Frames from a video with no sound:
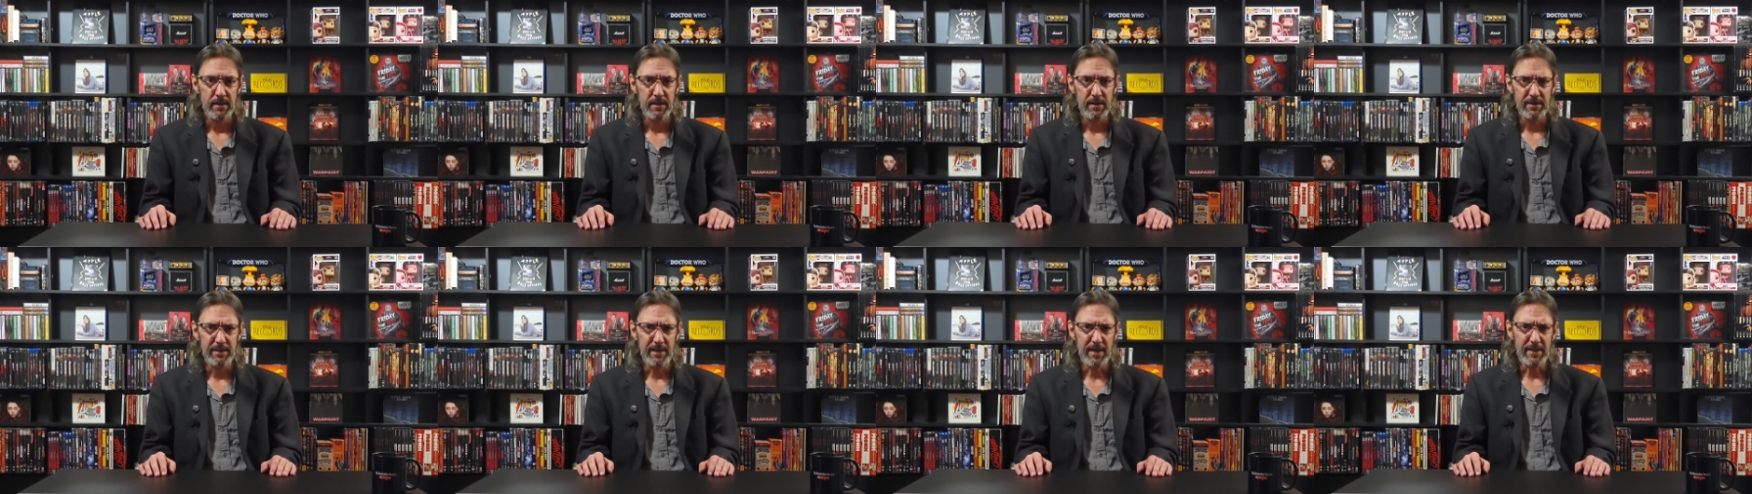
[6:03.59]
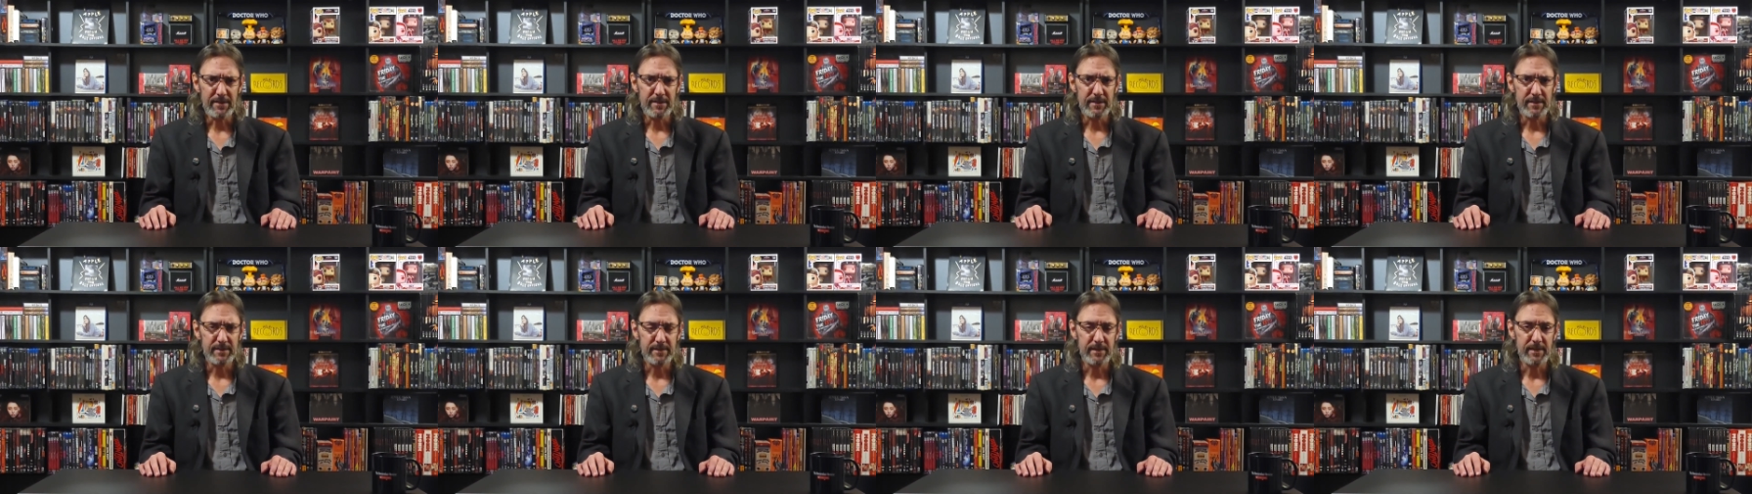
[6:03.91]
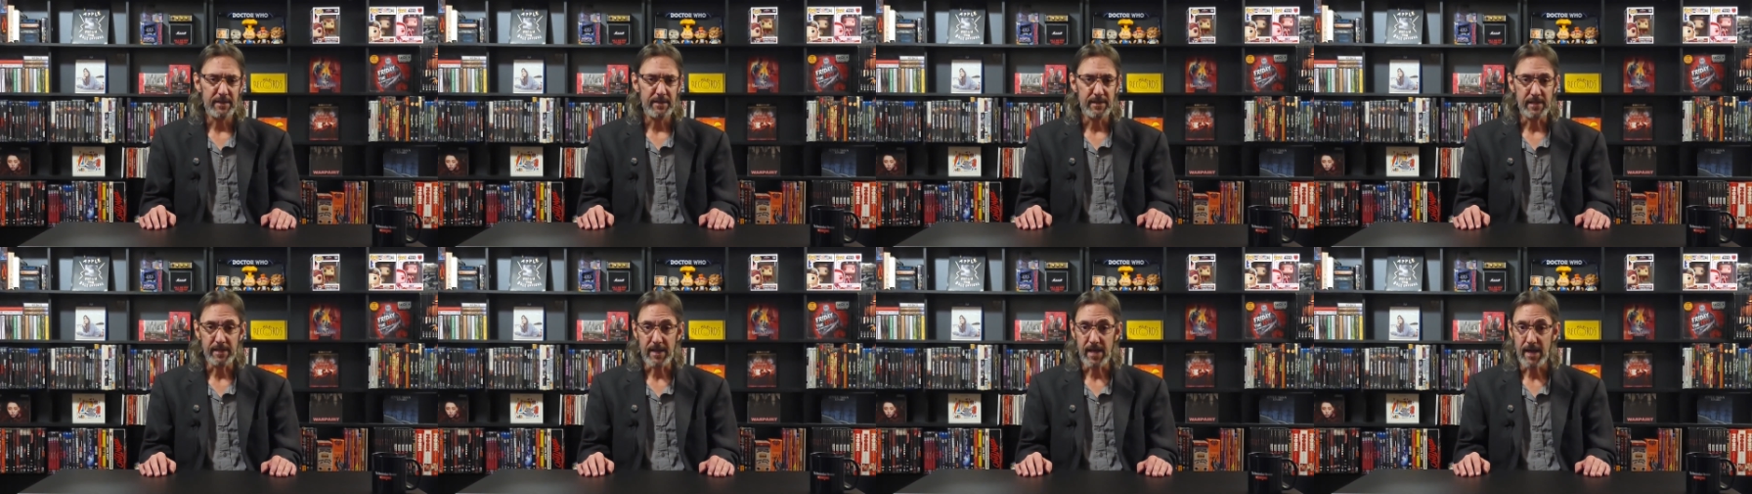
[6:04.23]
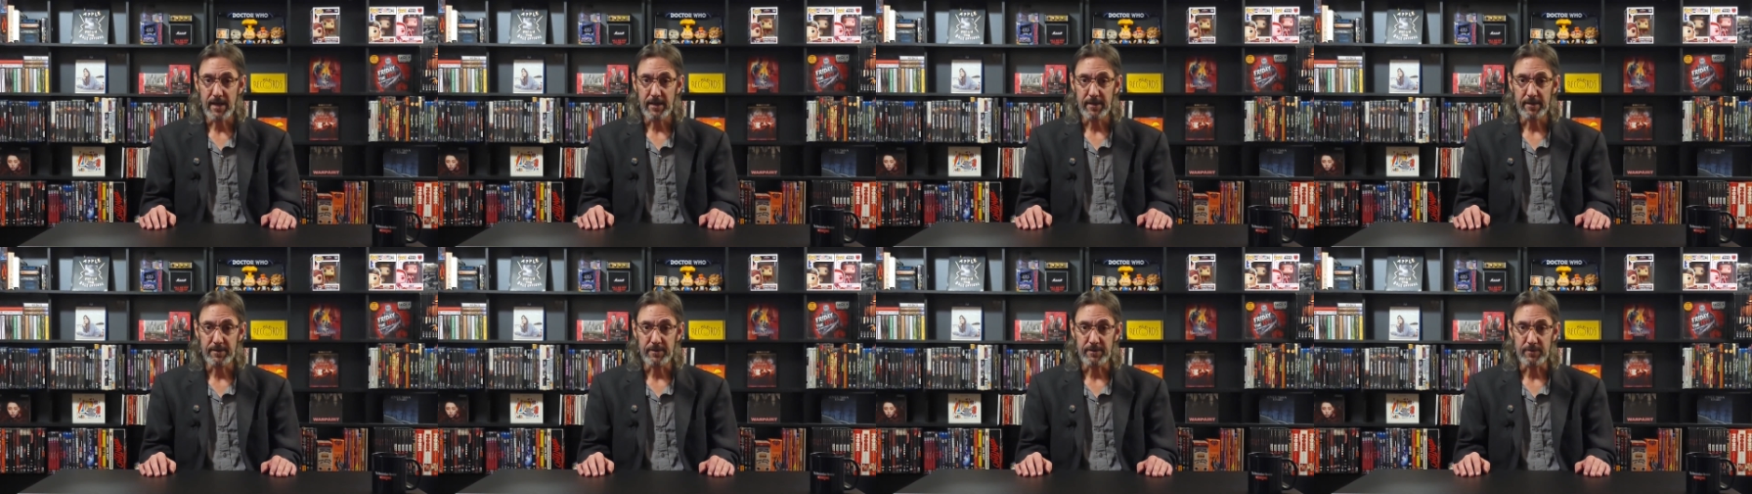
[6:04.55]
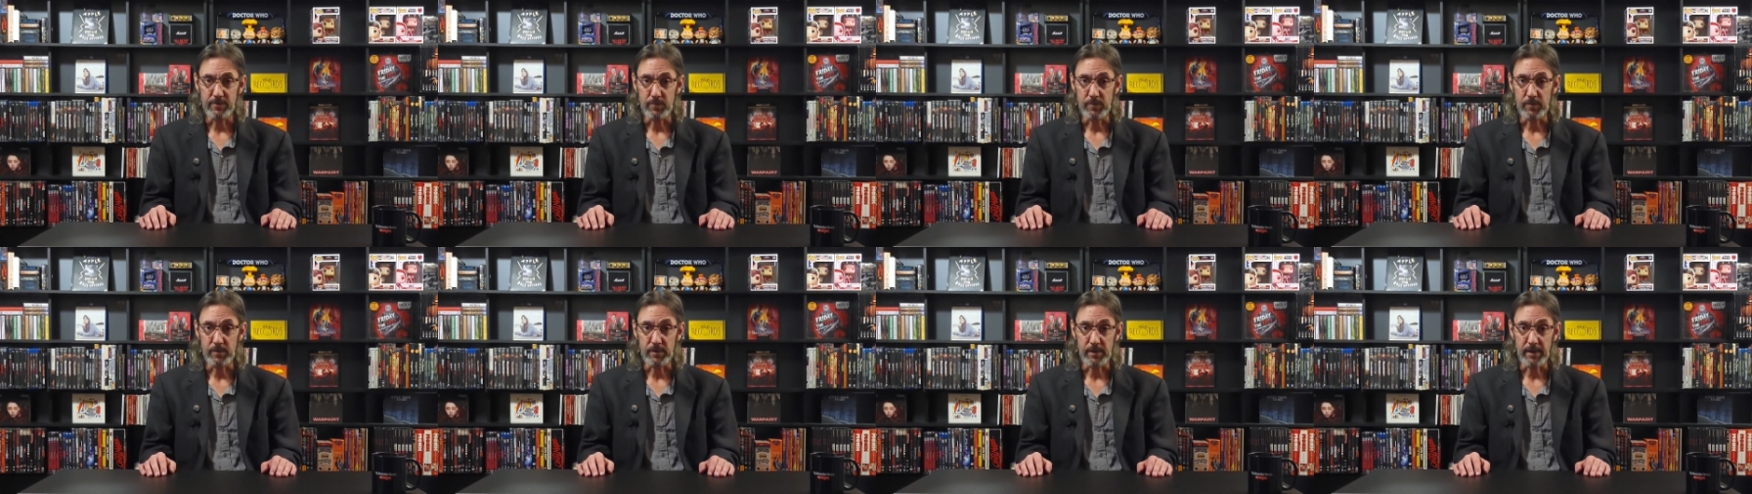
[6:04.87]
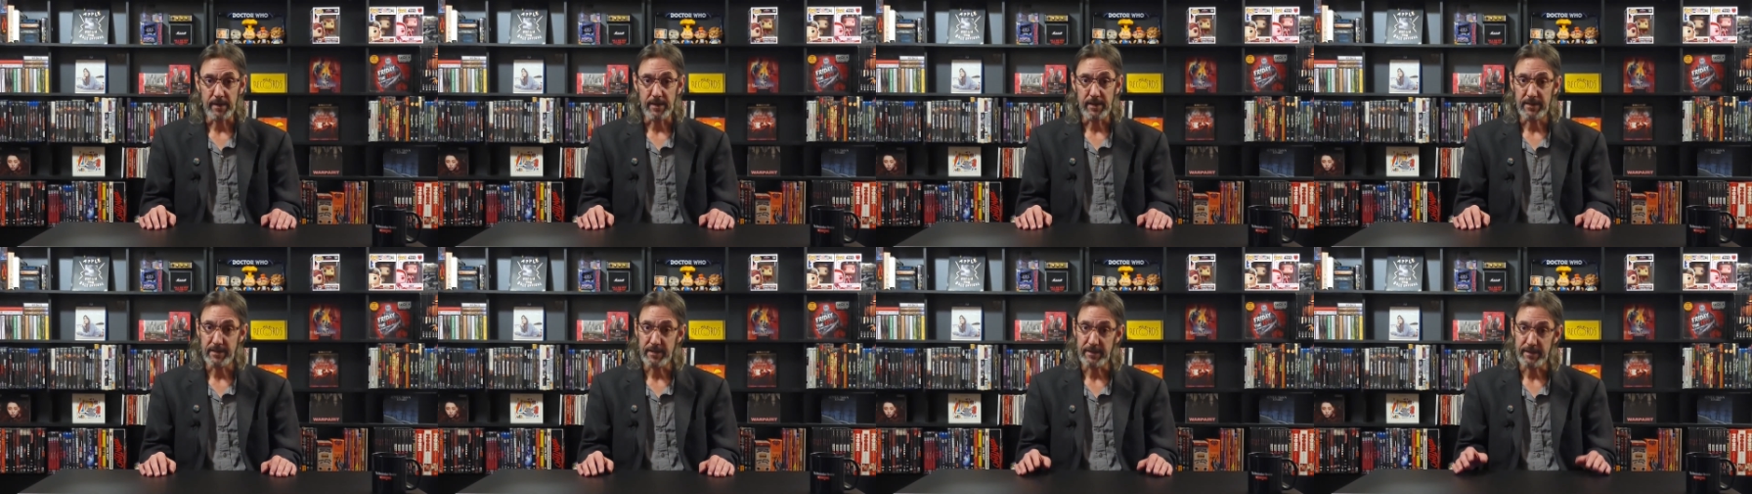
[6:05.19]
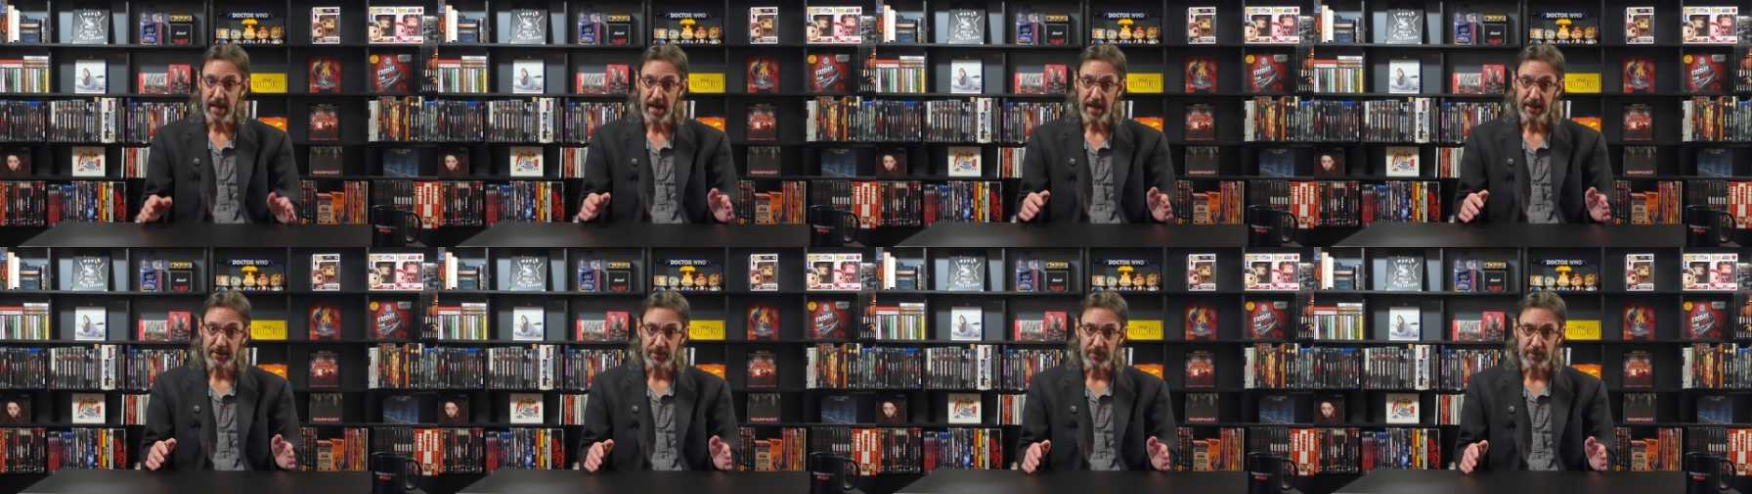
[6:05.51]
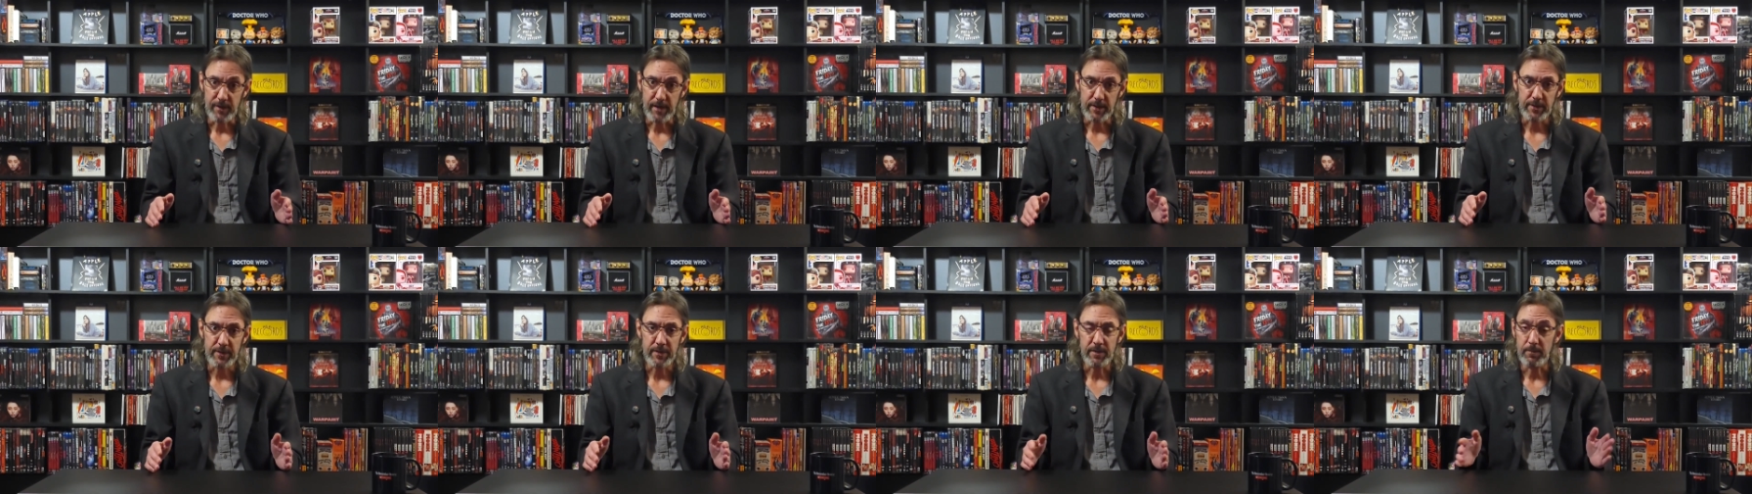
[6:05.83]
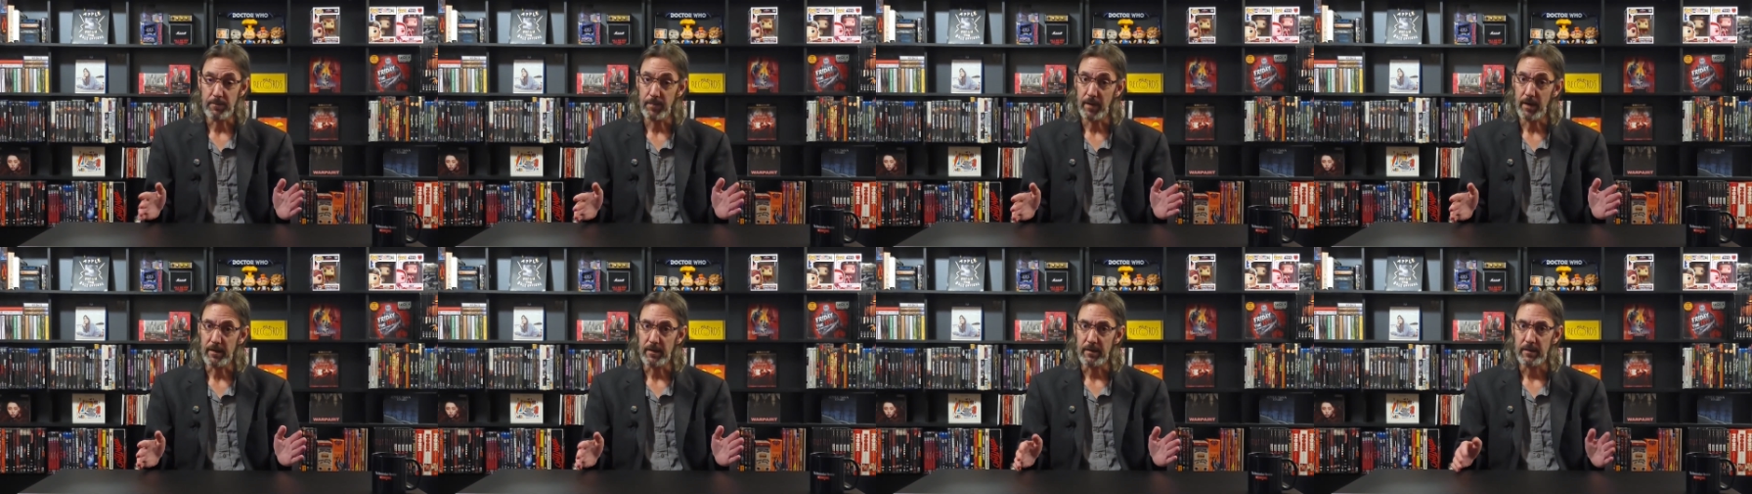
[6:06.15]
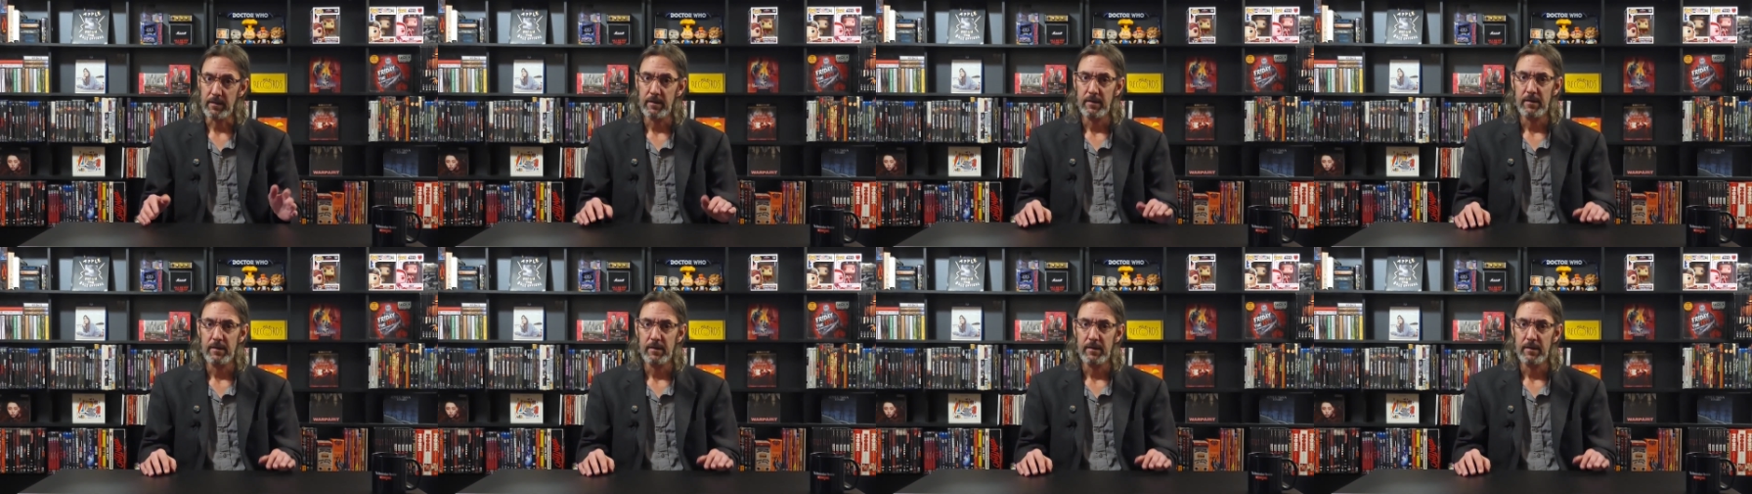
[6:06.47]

Not to say that Agatha will land in that direction, but